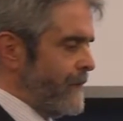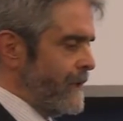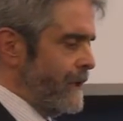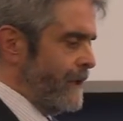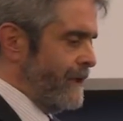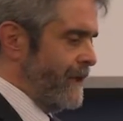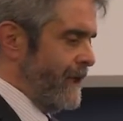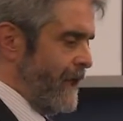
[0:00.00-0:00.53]

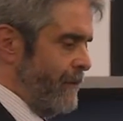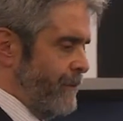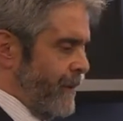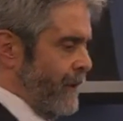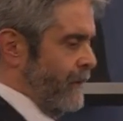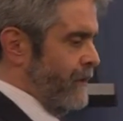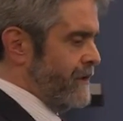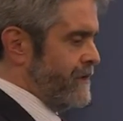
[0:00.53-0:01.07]
the 8
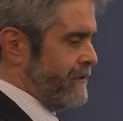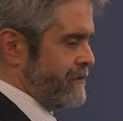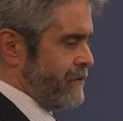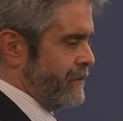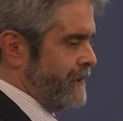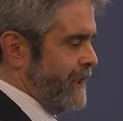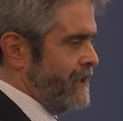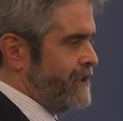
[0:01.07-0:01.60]
pillars of
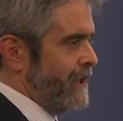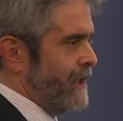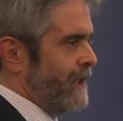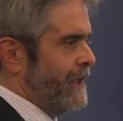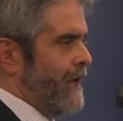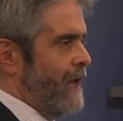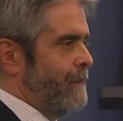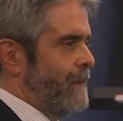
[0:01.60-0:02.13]
strategic
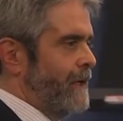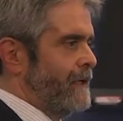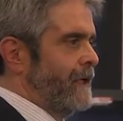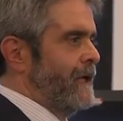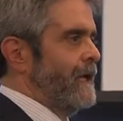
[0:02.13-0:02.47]
alignment